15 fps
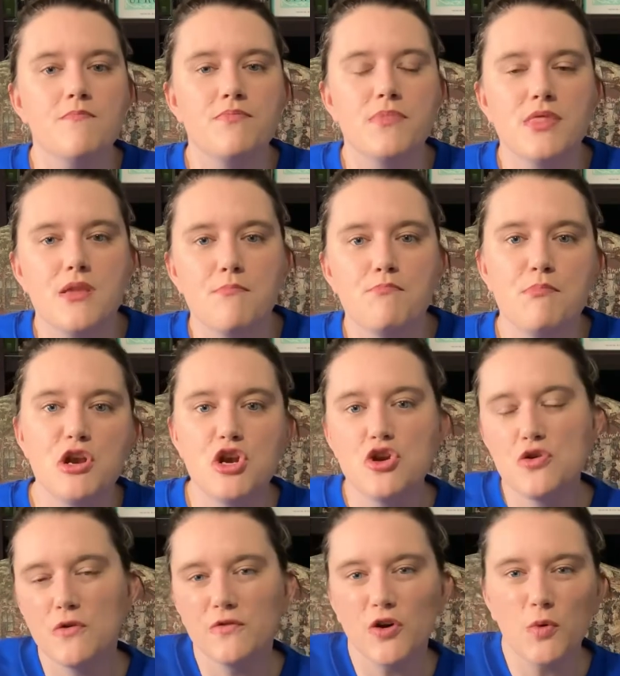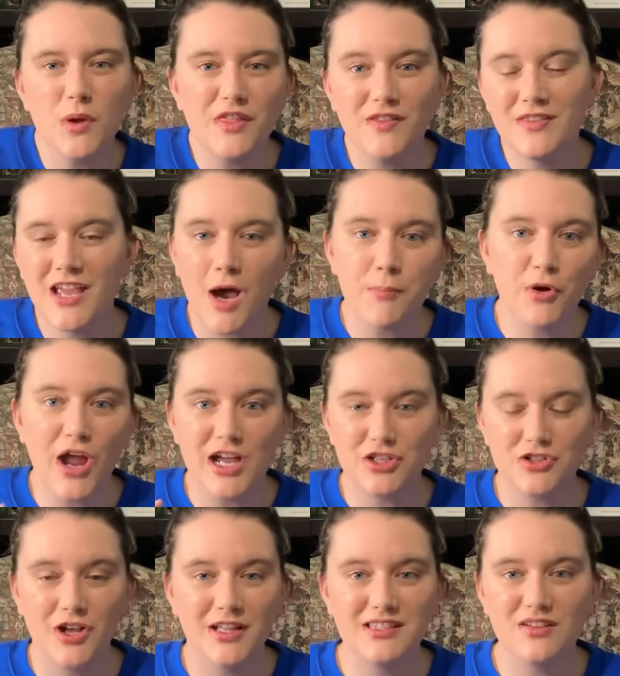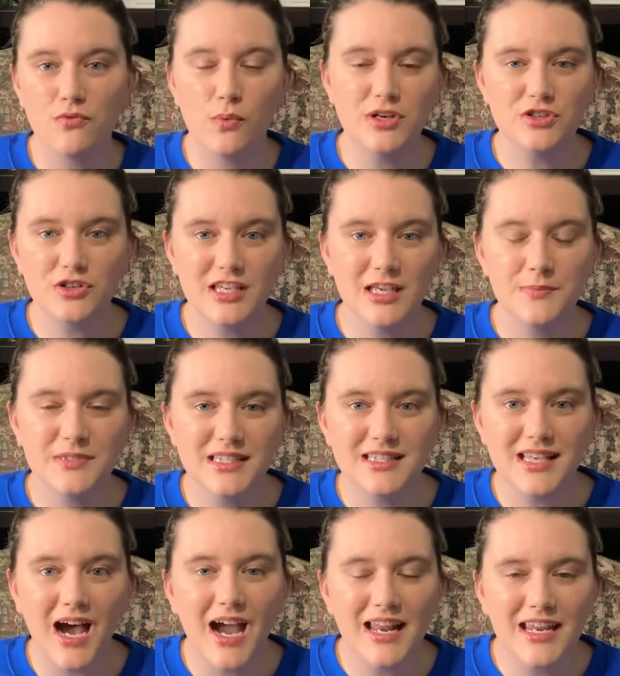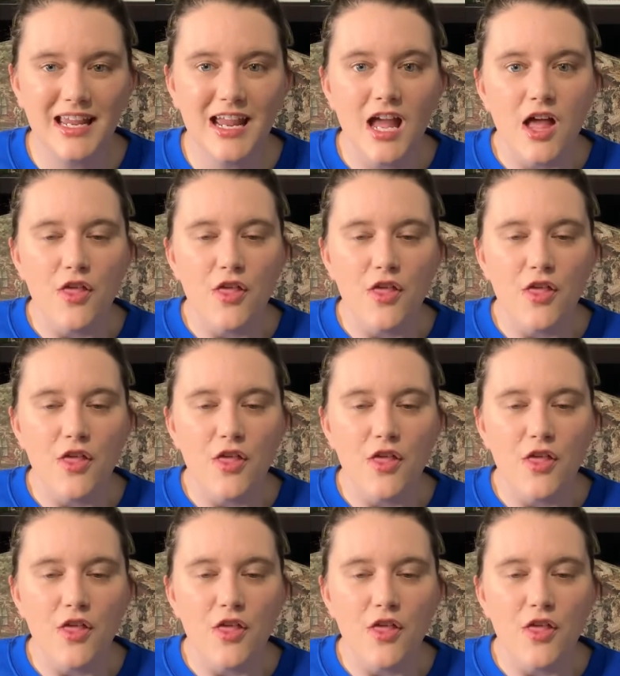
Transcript: maneuver within the upper echelons of Winterkeep society.